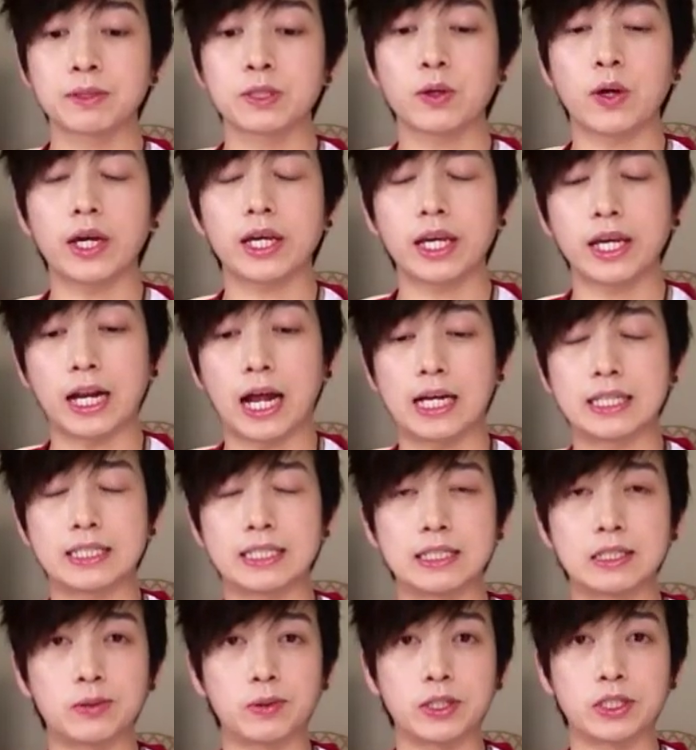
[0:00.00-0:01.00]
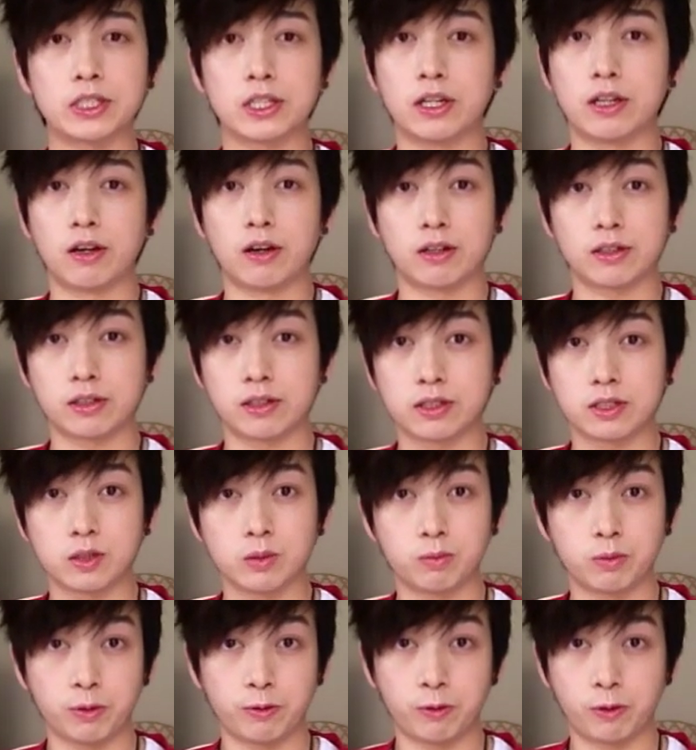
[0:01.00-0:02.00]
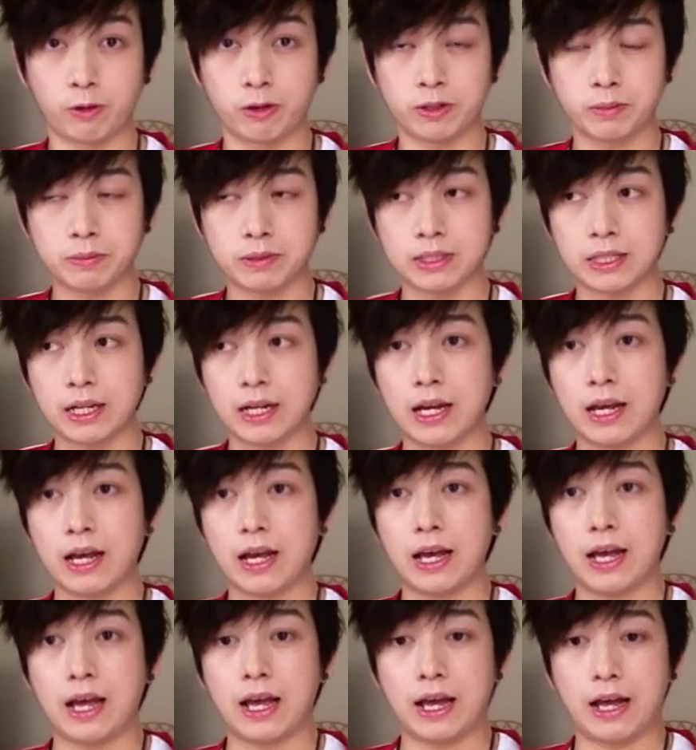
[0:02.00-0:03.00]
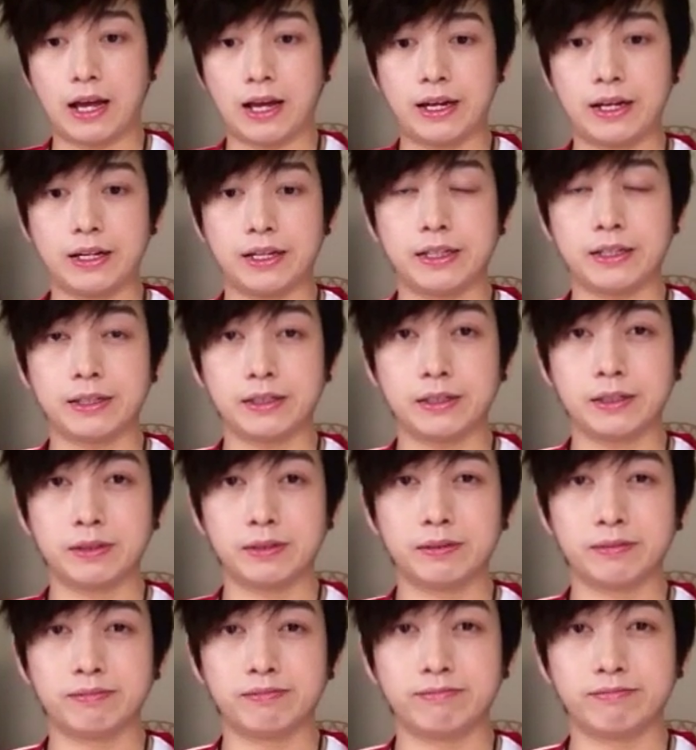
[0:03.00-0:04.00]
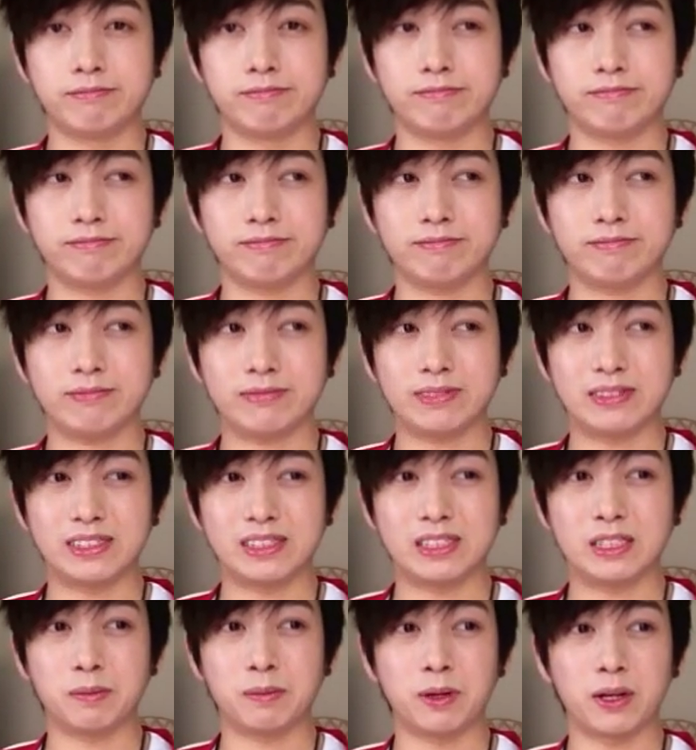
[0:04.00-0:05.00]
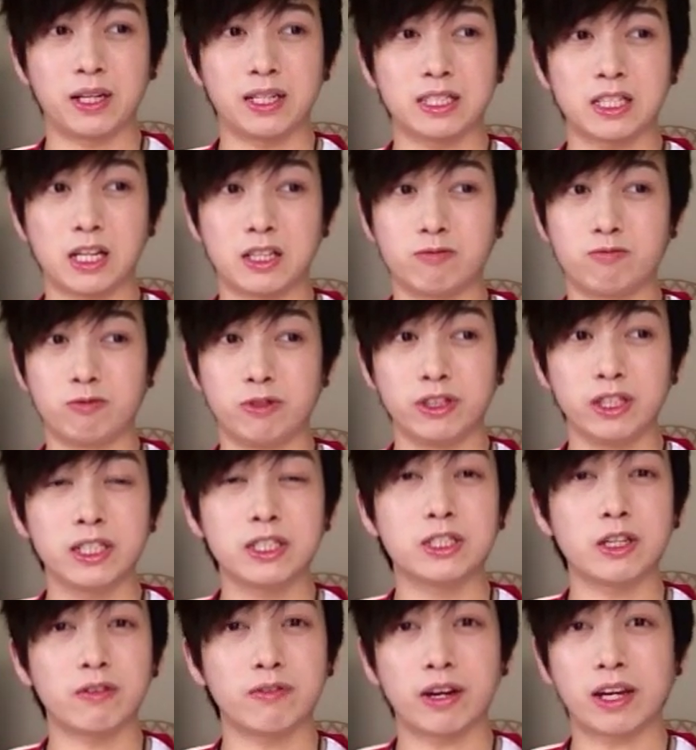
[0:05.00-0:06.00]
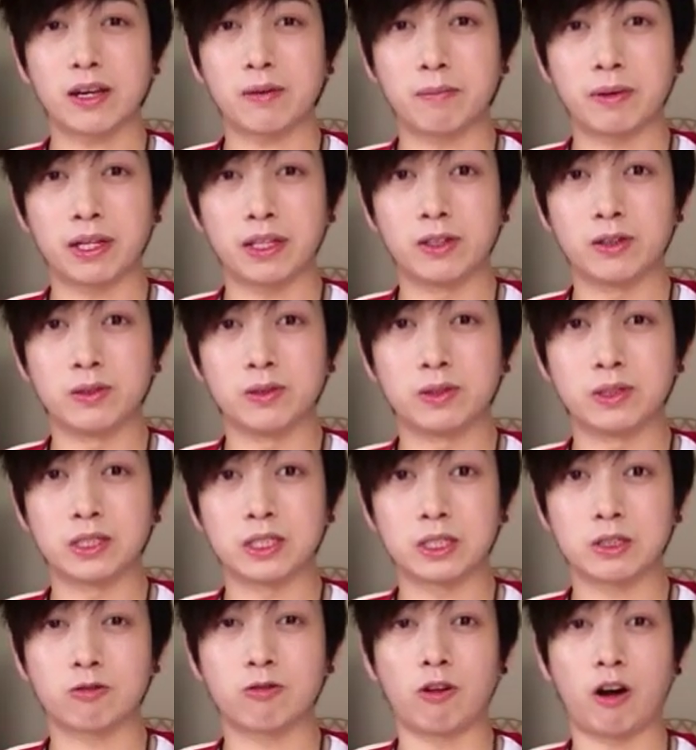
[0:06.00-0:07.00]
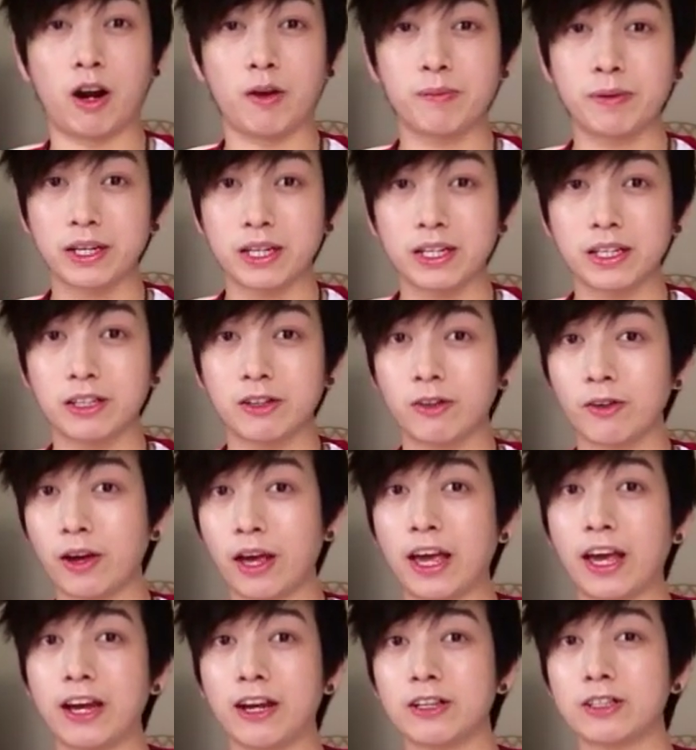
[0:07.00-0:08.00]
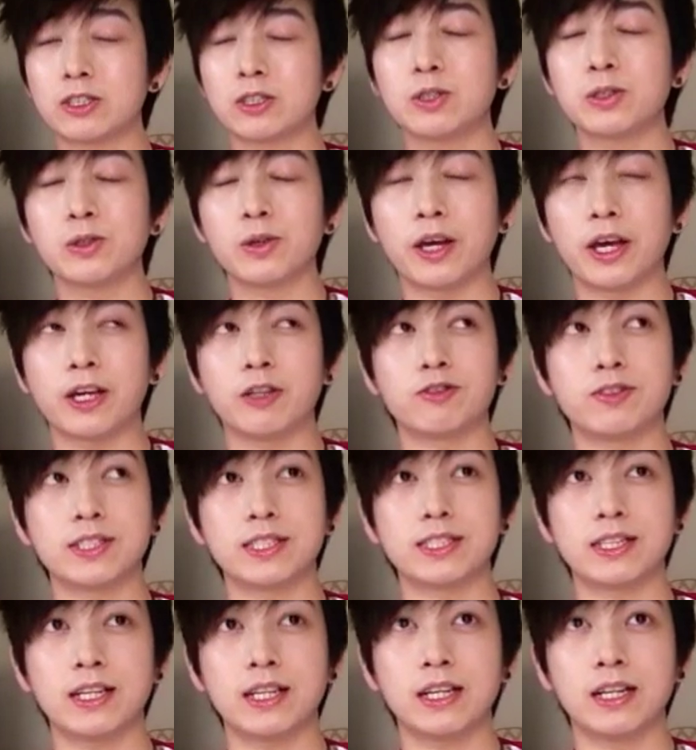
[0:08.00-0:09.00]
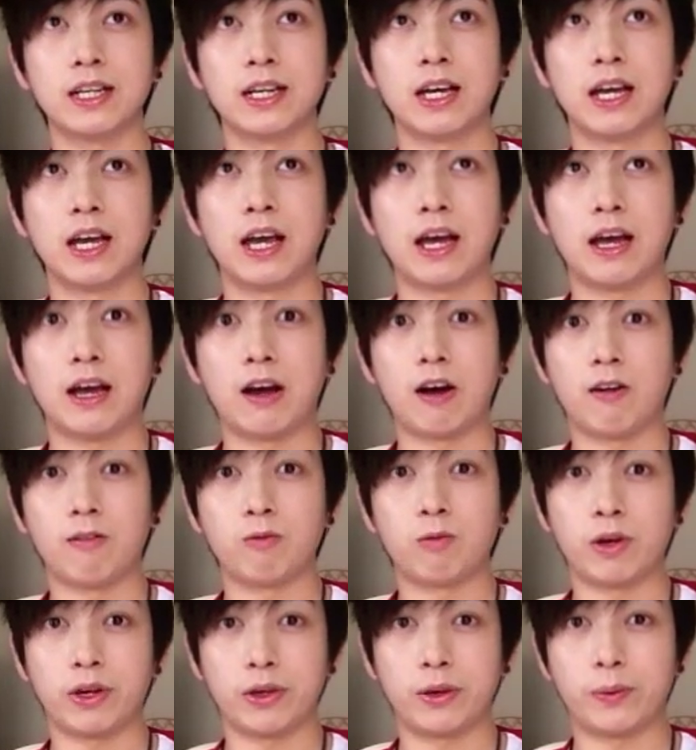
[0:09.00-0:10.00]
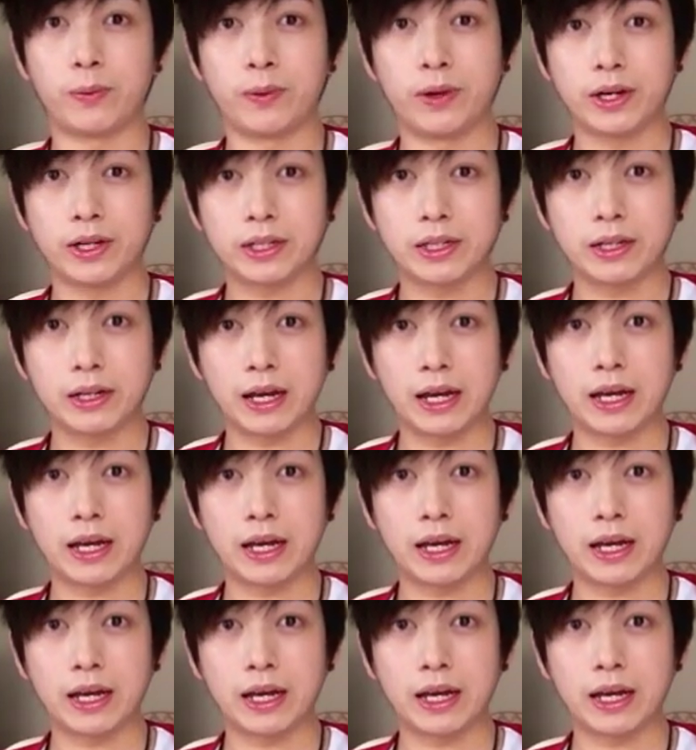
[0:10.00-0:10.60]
So I get asked this question a lot on the Simply forums. To be honest, I really don't recommend you describing your hair to your hairdresser of what you want,